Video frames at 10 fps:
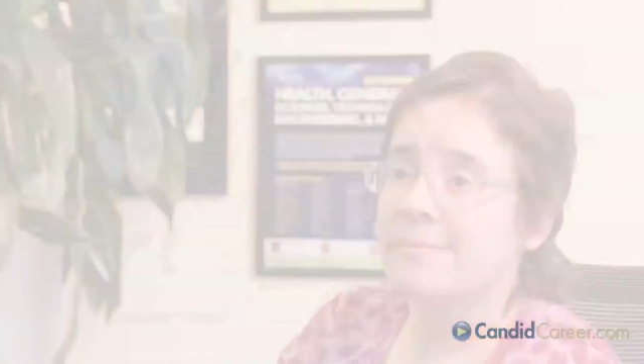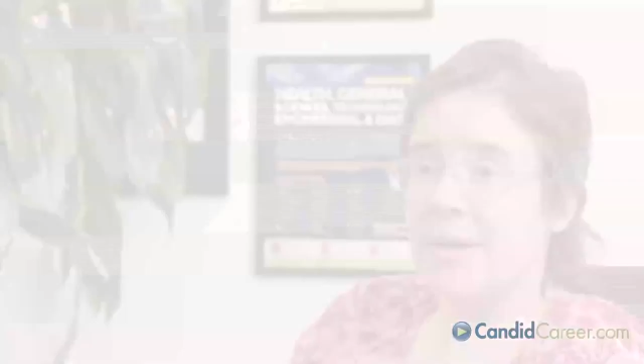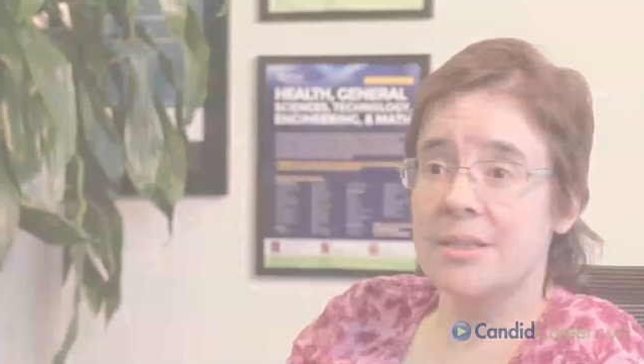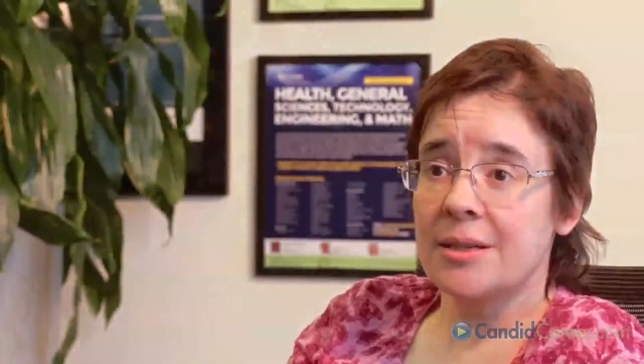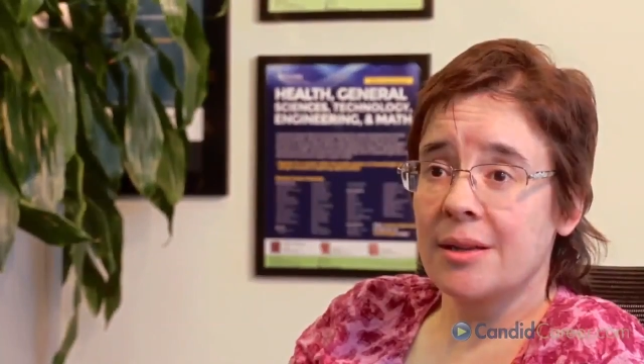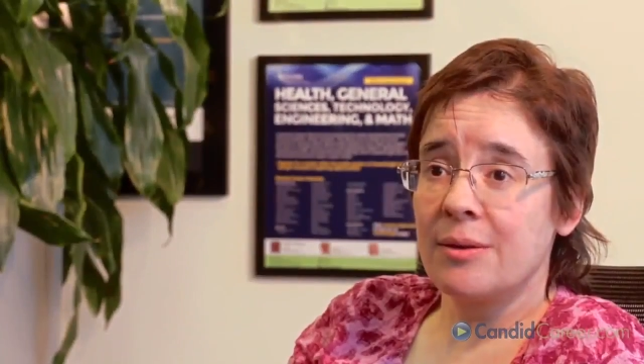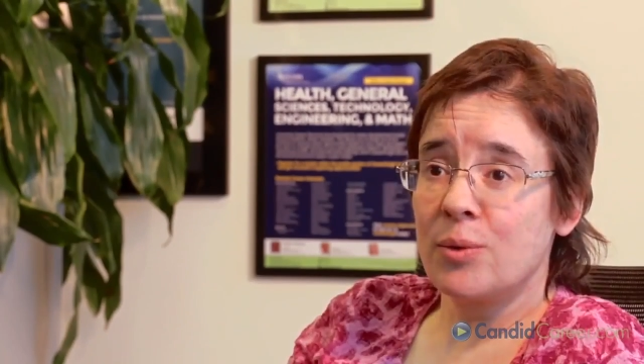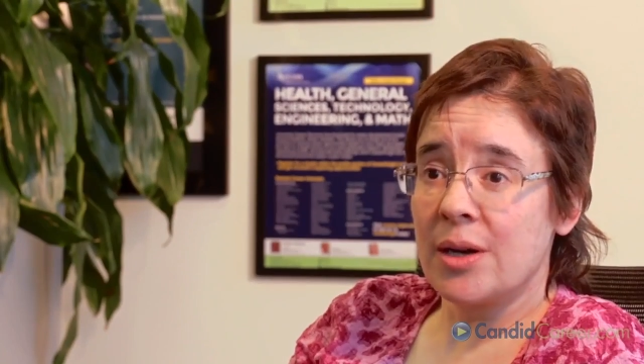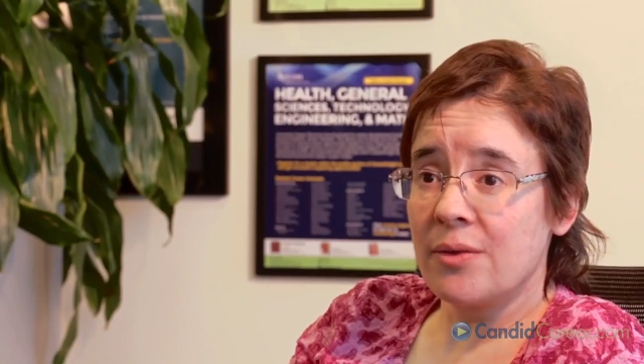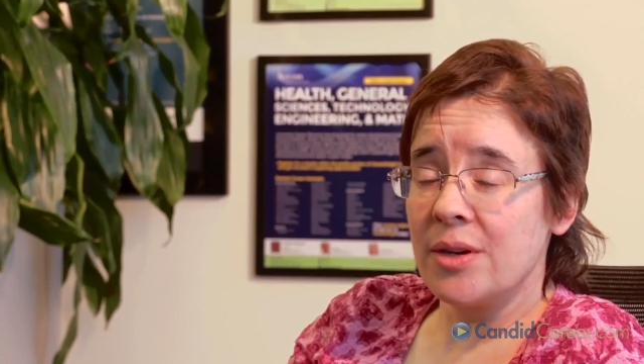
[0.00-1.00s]
Basically,
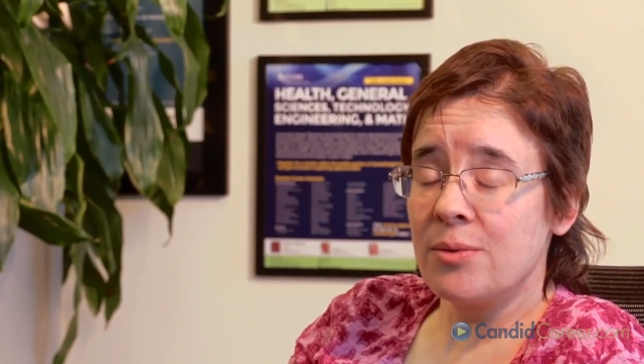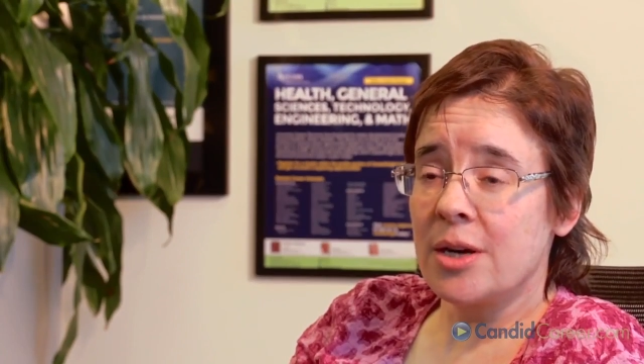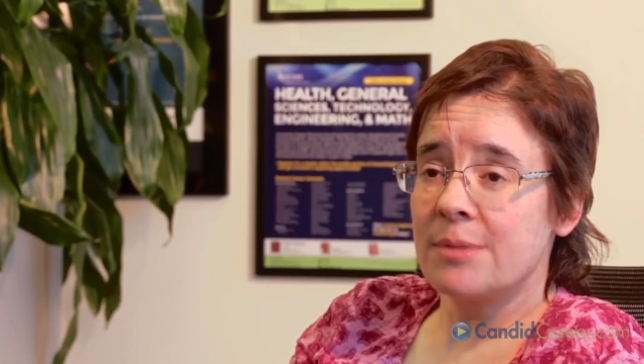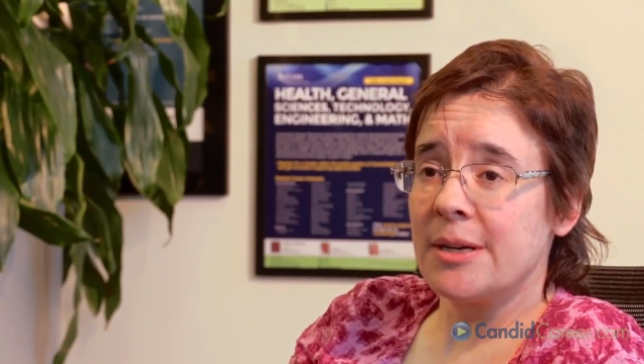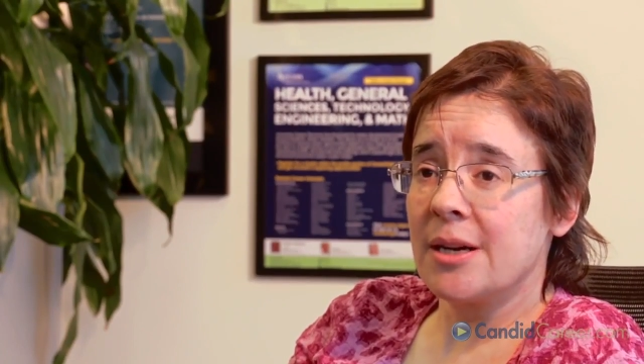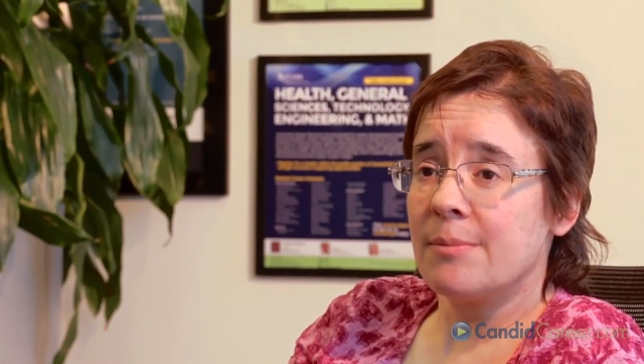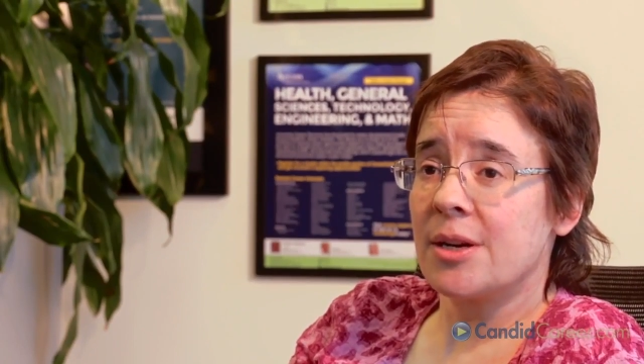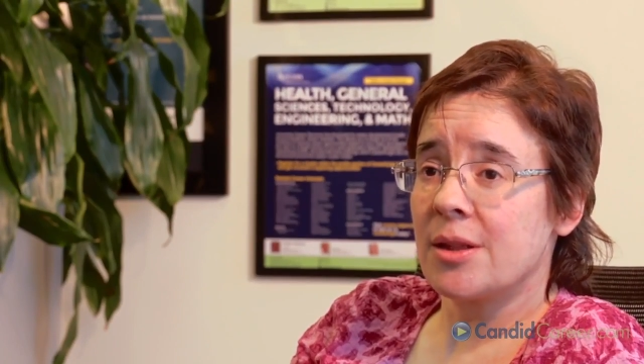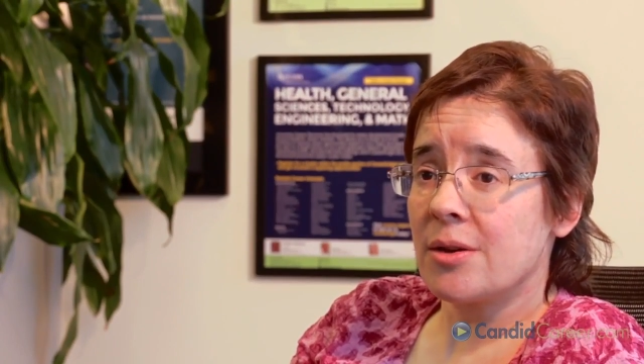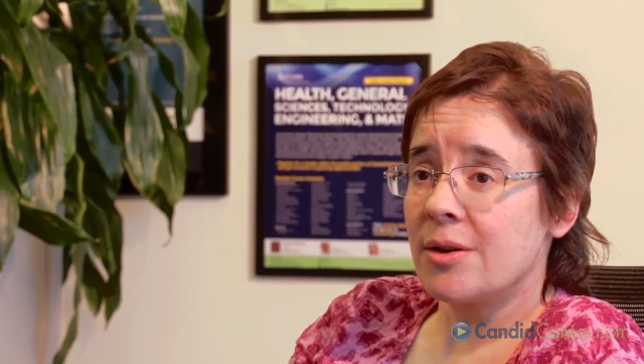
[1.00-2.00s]
whenever you want to become
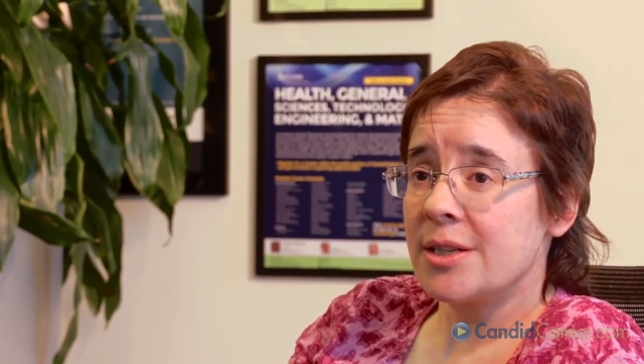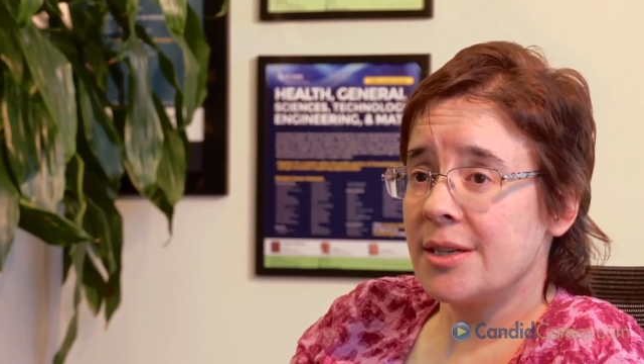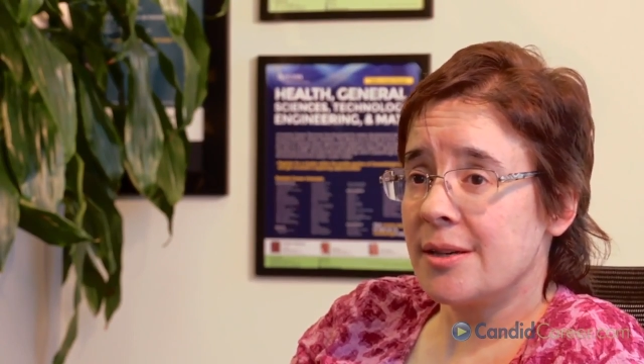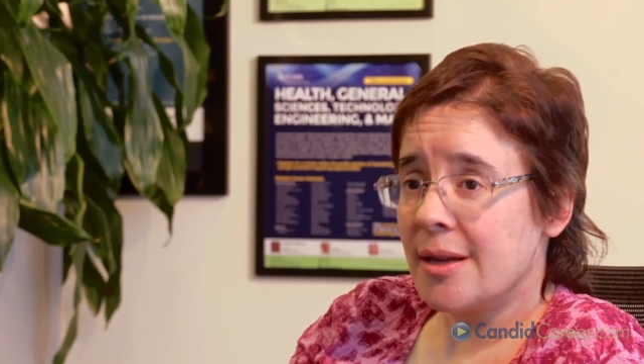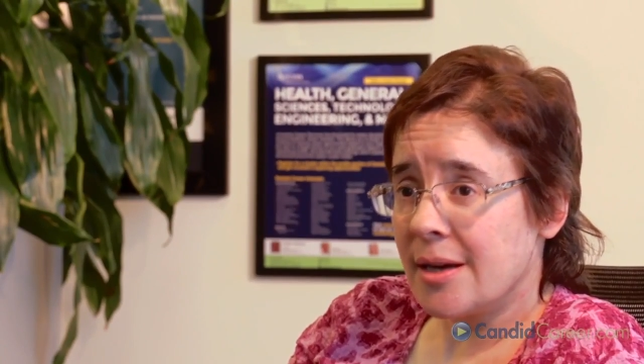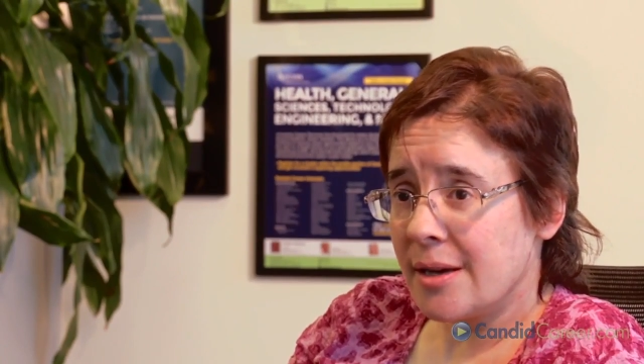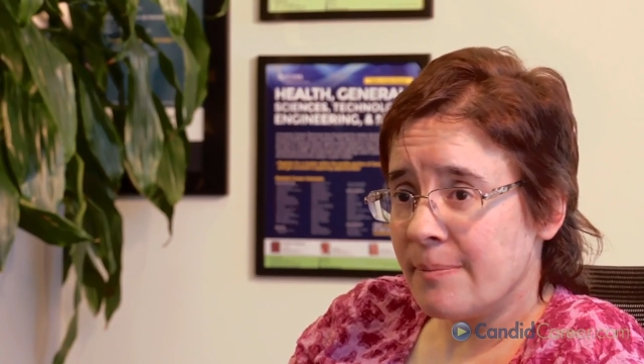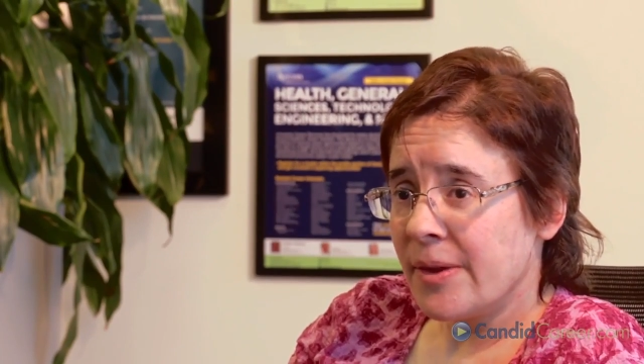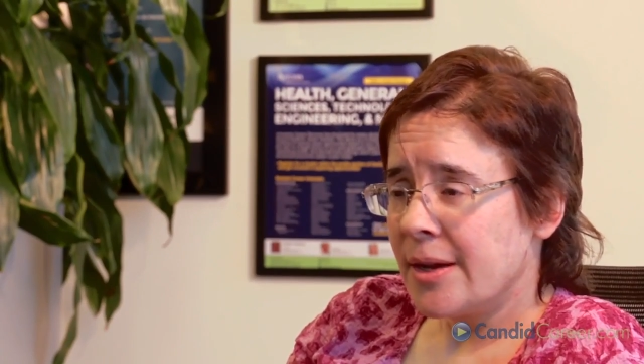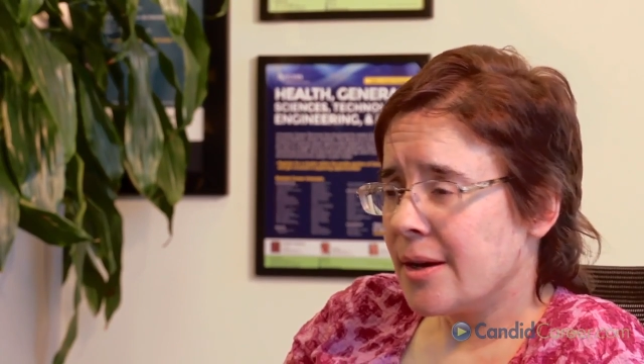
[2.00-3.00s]
an authority online,